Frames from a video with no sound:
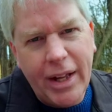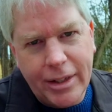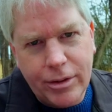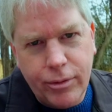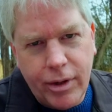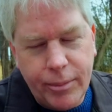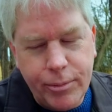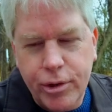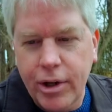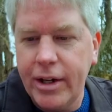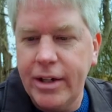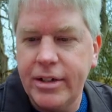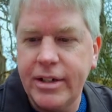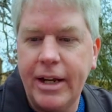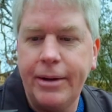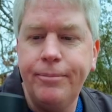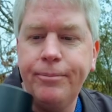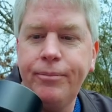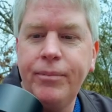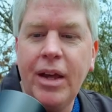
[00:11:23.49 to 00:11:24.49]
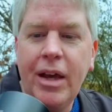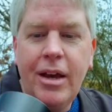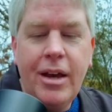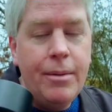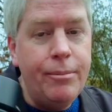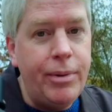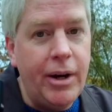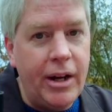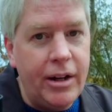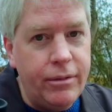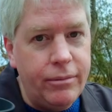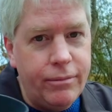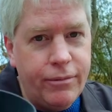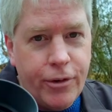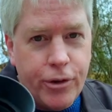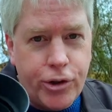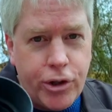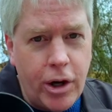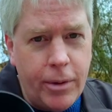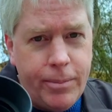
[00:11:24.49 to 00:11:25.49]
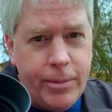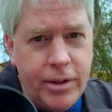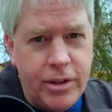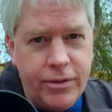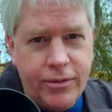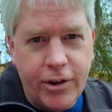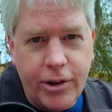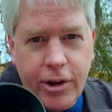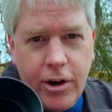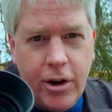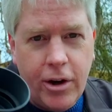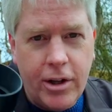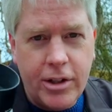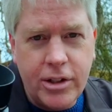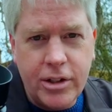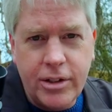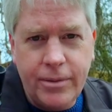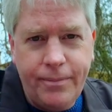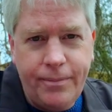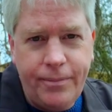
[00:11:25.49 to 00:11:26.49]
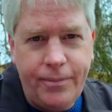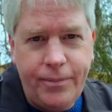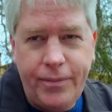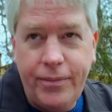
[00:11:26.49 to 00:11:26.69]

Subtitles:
That's what I'm trying to say. But for sharpness, for cost,